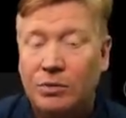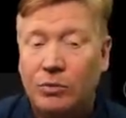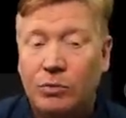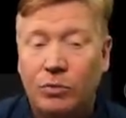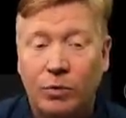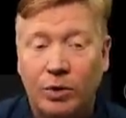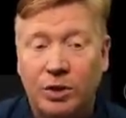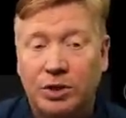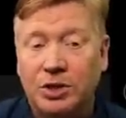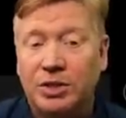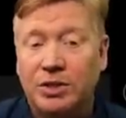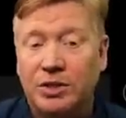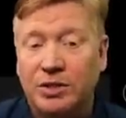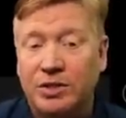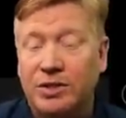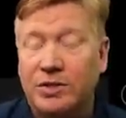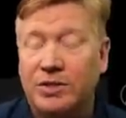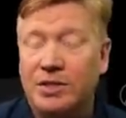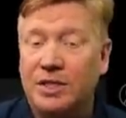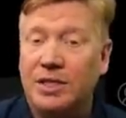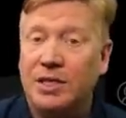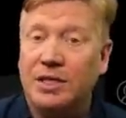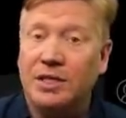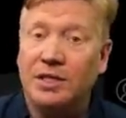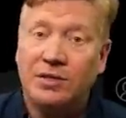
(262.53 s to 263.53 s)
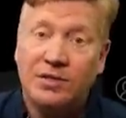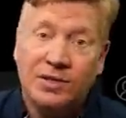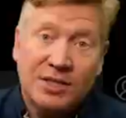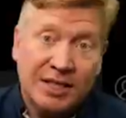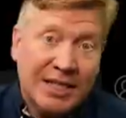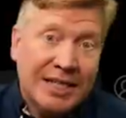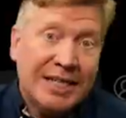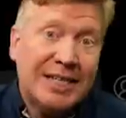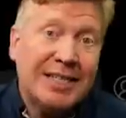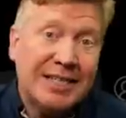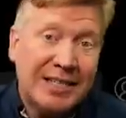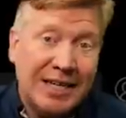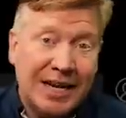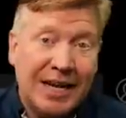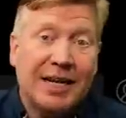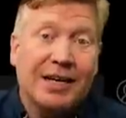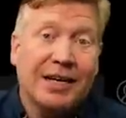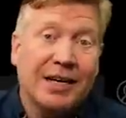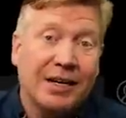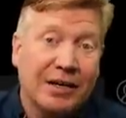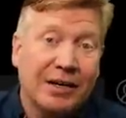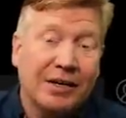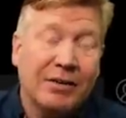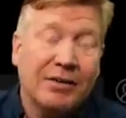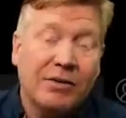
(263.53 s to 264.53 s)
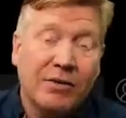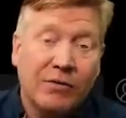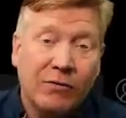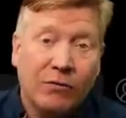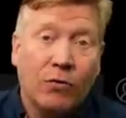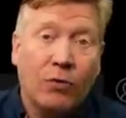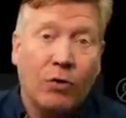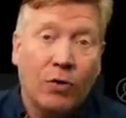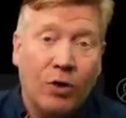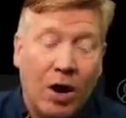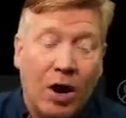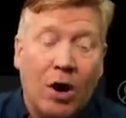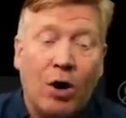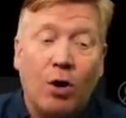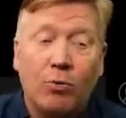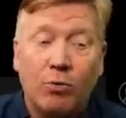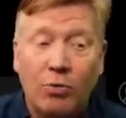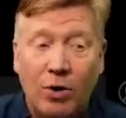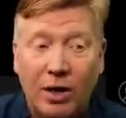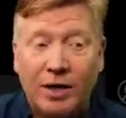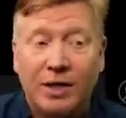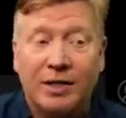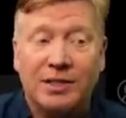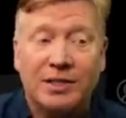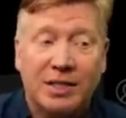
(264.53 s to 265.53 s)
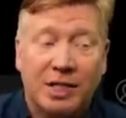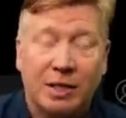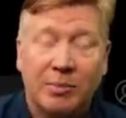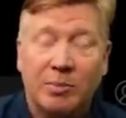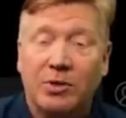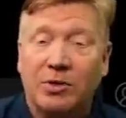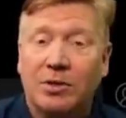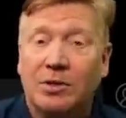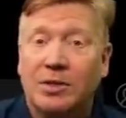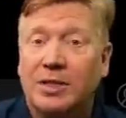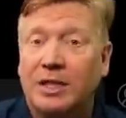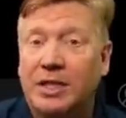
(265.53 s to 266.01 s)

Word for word: which is the seed data for our products table.